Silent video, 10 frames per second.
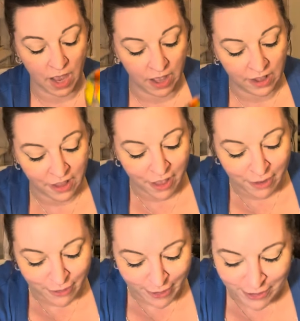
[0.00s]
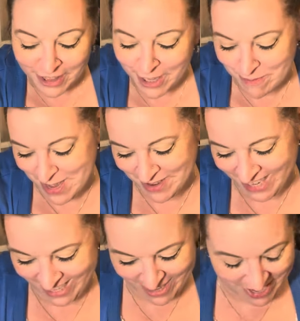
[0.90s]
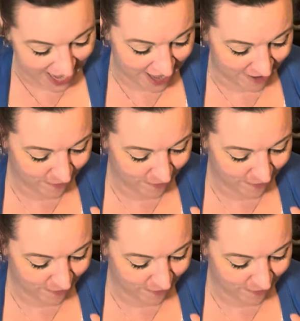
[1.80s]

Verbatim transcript: I love everything about it. Okay.